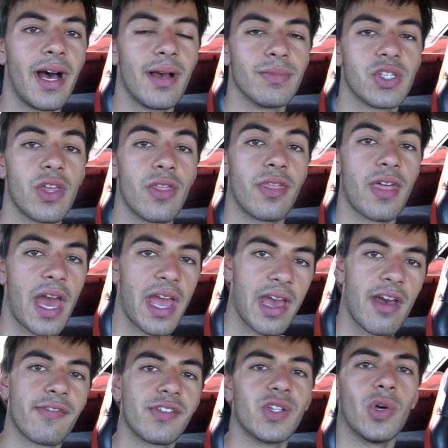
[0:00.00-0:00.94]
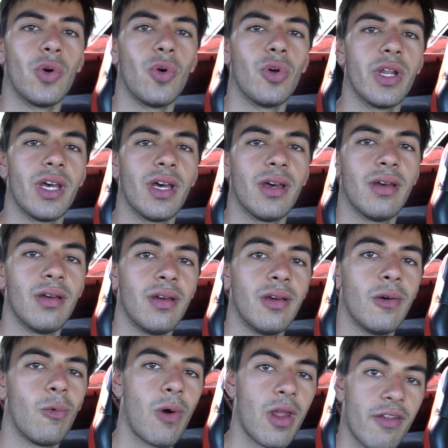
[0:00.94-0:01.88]
So they have to order
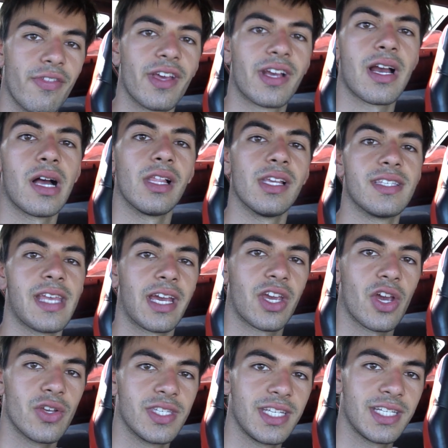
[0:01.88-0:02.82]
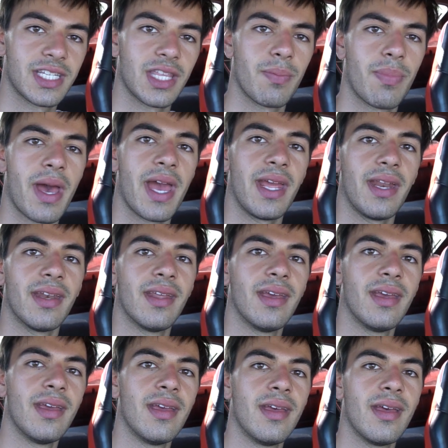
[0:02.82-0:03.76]
one of the colors that goes into the paint
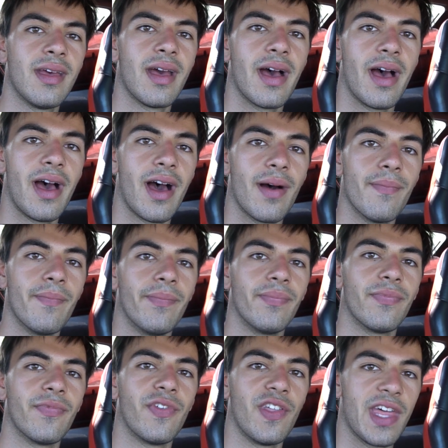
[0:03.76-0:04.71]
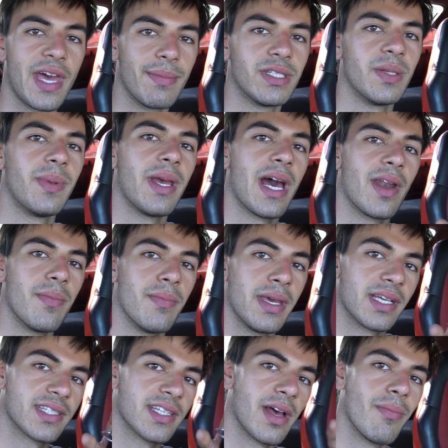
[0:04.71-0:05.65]
for them to be able to
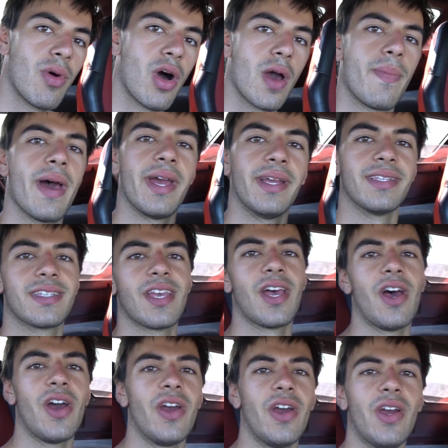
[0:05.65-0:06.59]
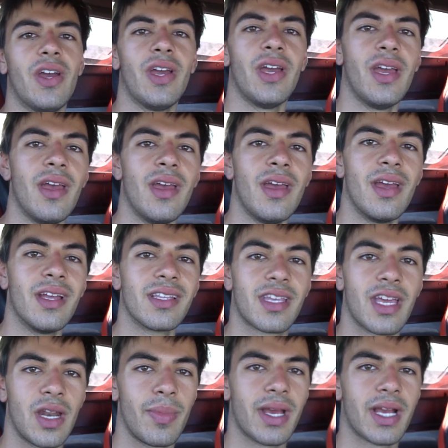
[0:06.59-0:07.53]
mix up my paint. So it's
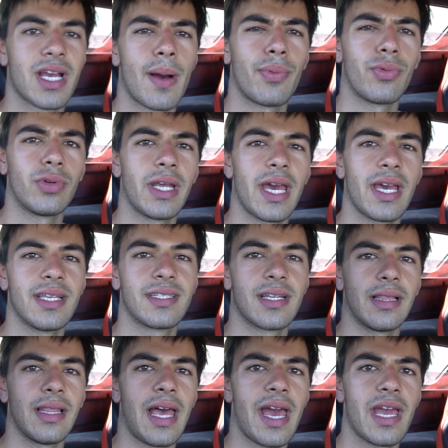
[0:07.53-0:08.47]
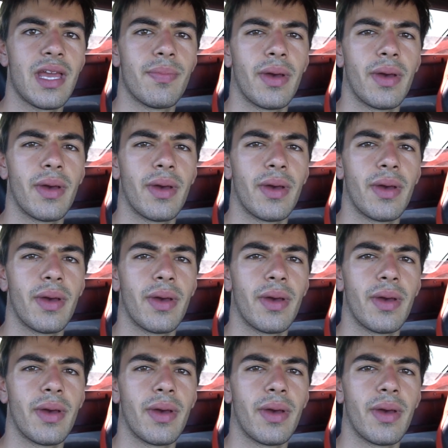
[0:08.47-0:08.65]
going to be a couple days delay,